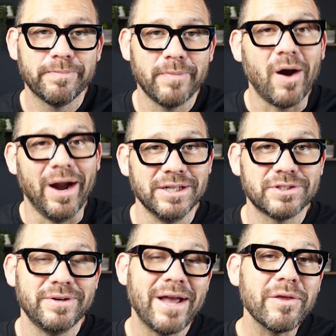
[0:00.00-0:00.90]
All right,
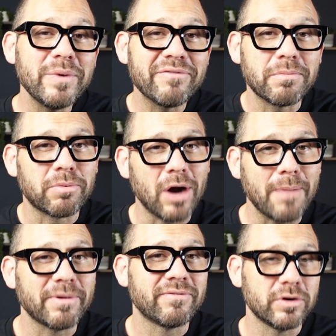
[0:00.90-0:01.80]
so now that we have the
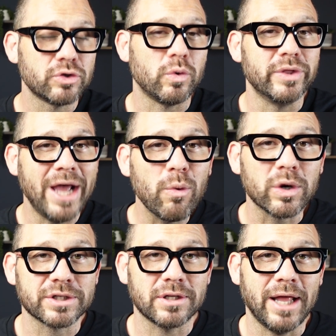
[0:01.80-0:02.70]
proper virtual
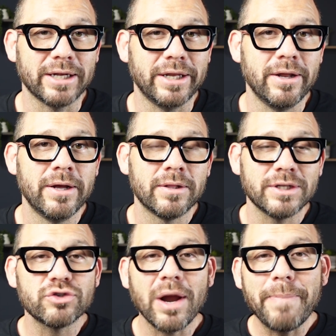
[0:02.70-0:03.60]
network selected,
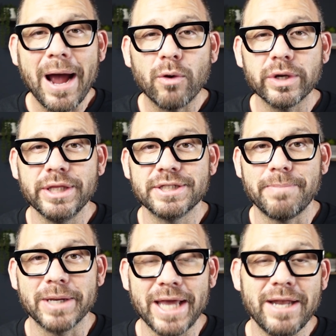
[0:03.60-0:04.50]
let's try powering these
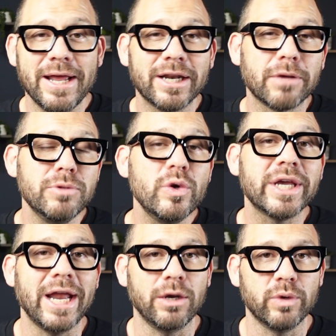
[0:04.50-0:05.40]
up again and
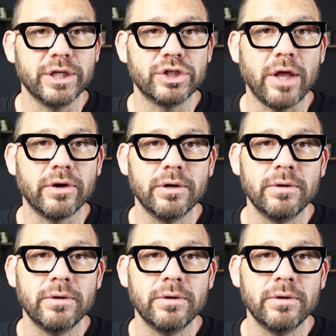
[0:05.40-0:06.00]
communicating with each other.